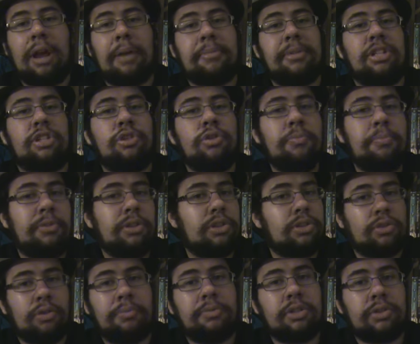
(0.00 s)
I mean, you
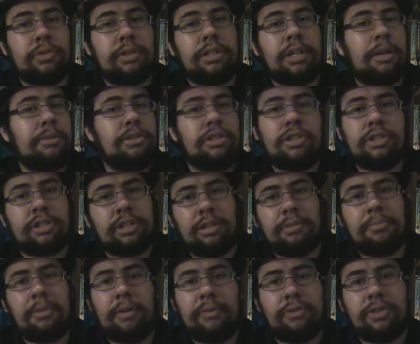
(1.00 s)
put so much screen time, you just kill
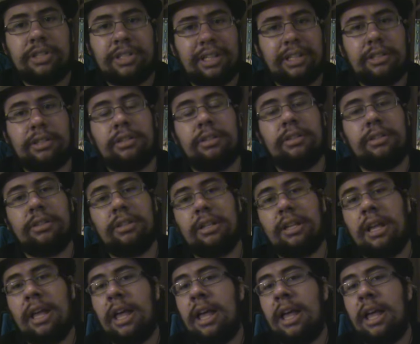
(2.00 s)
him off for the sake of killing